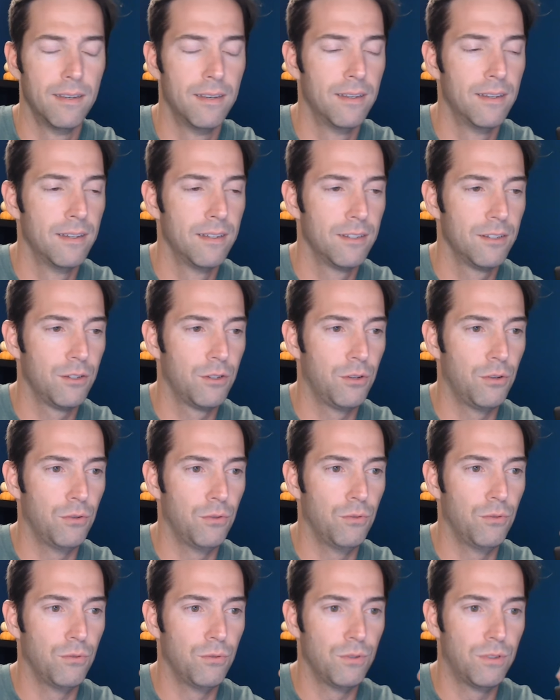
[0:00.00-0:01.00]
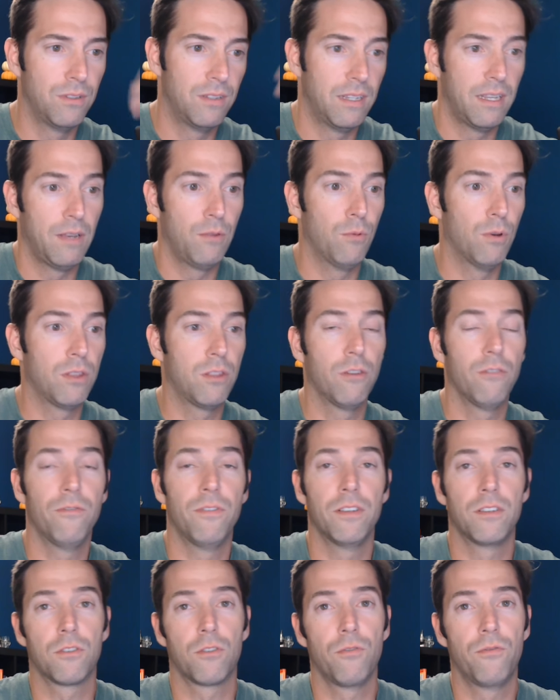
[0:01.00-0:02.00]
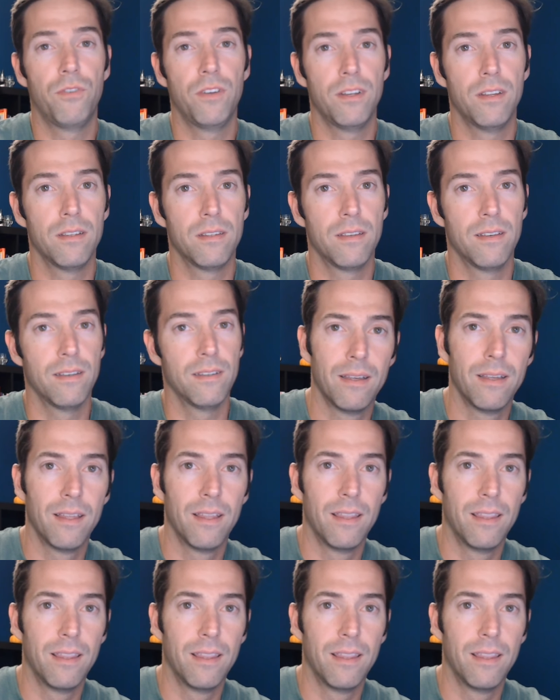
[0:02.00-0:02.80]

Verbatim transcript: to see what their physical fitness is.